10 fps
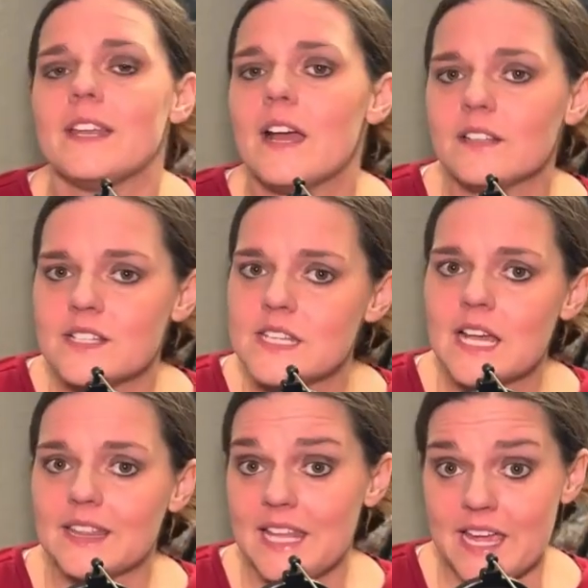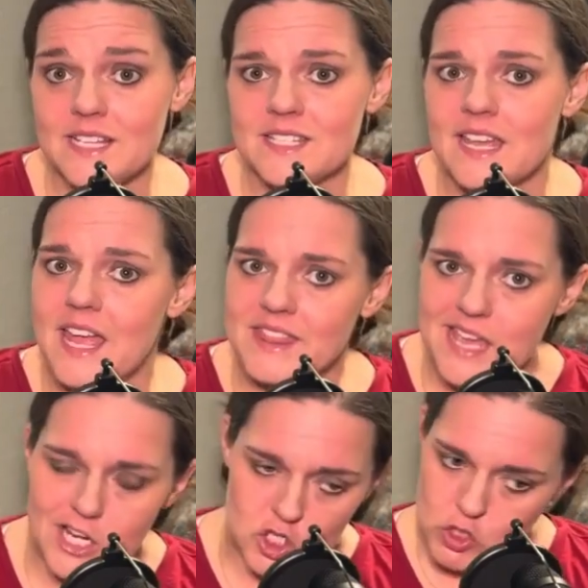an L E D light, and
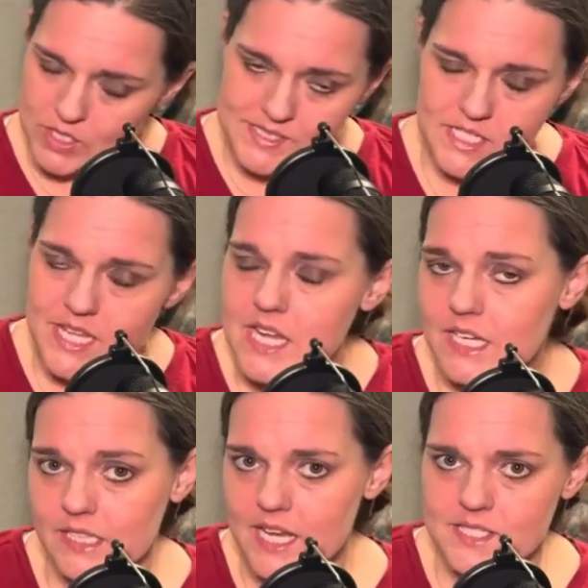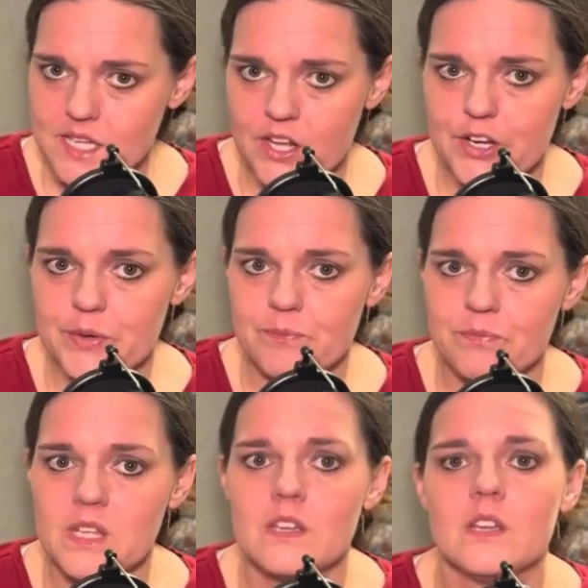that trusty glass cutter.
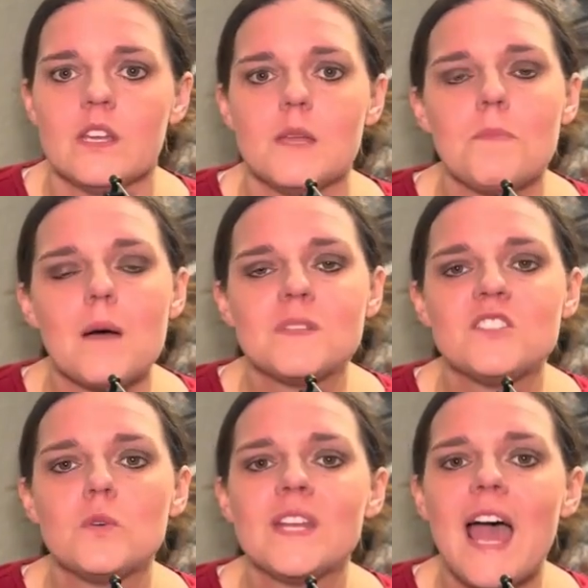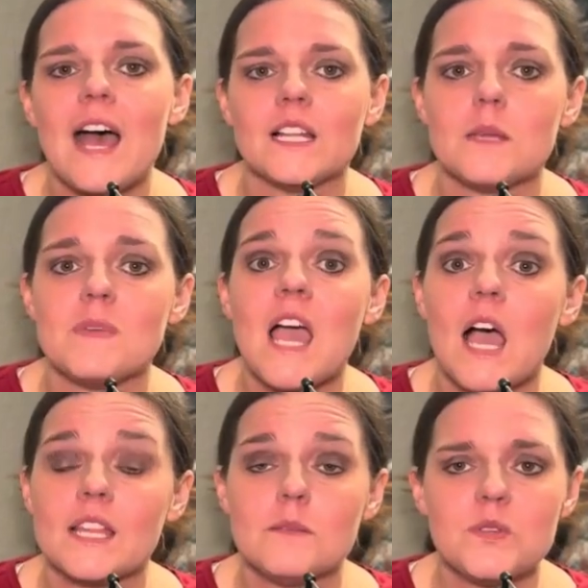He popped into an alley
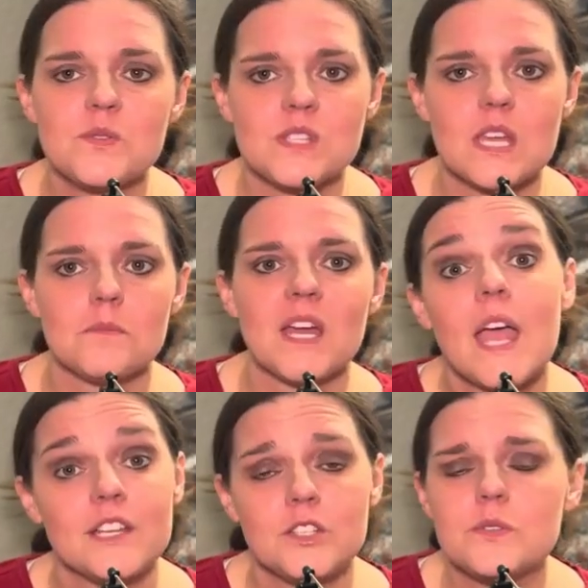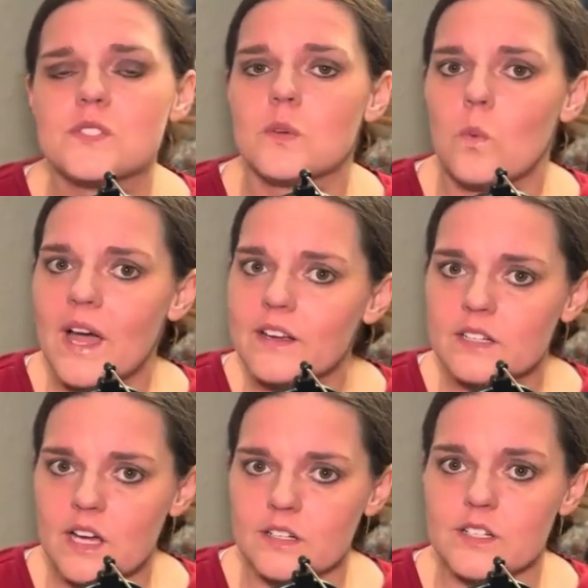behind the museum and used the wire
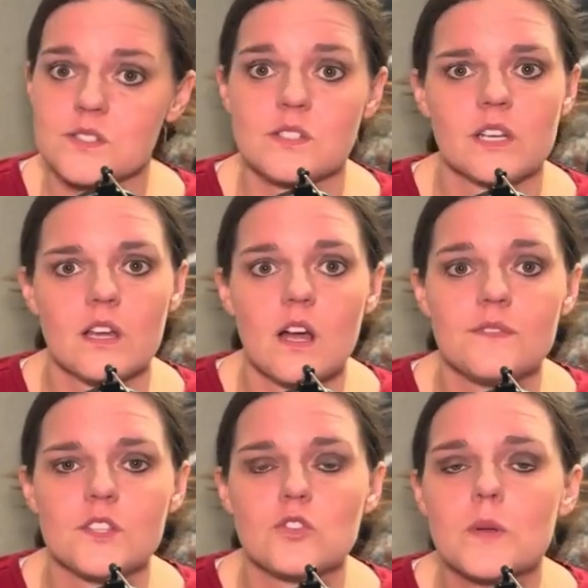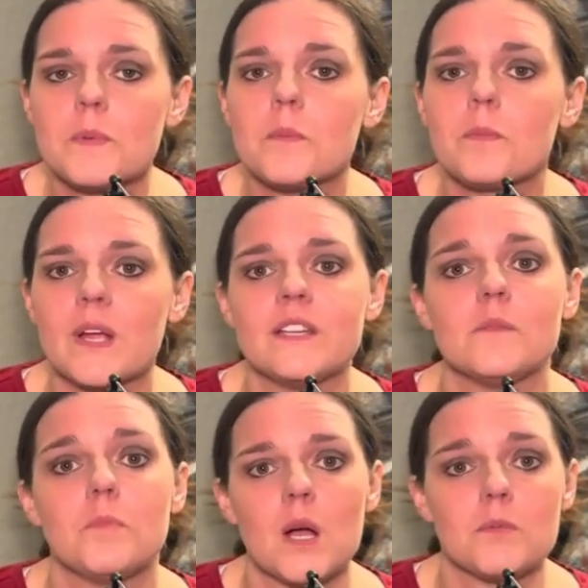cutters to cut off the
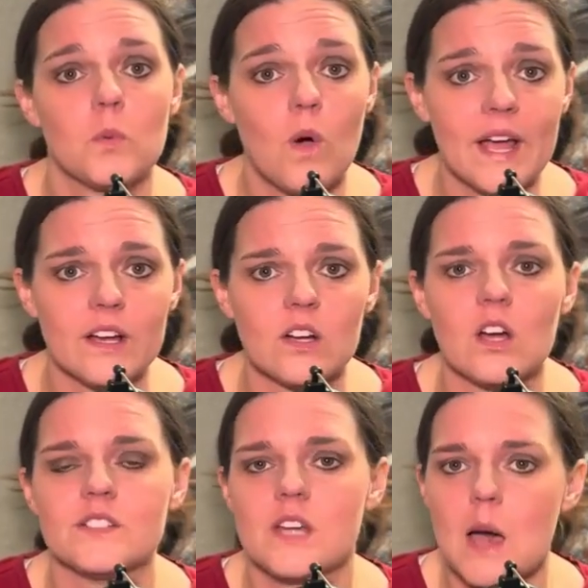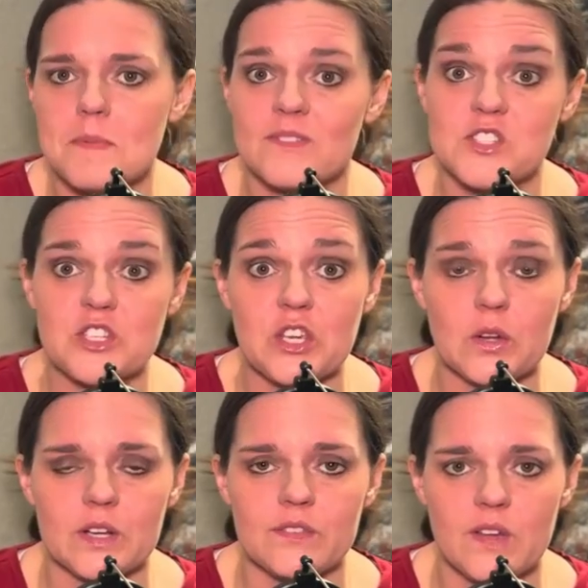triple-branded barbed wire on top of the
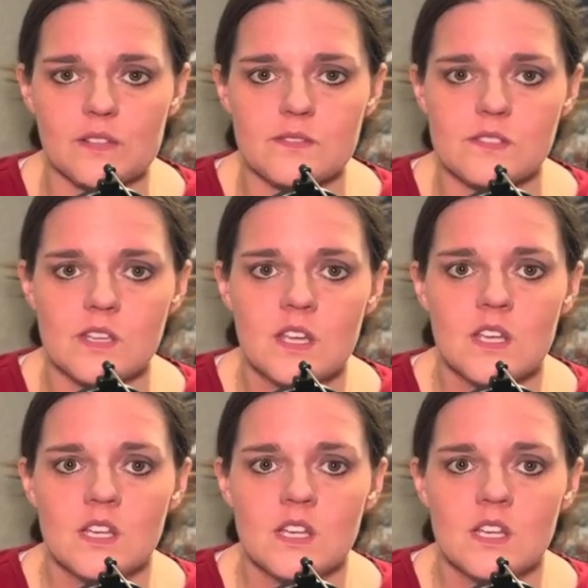security fence.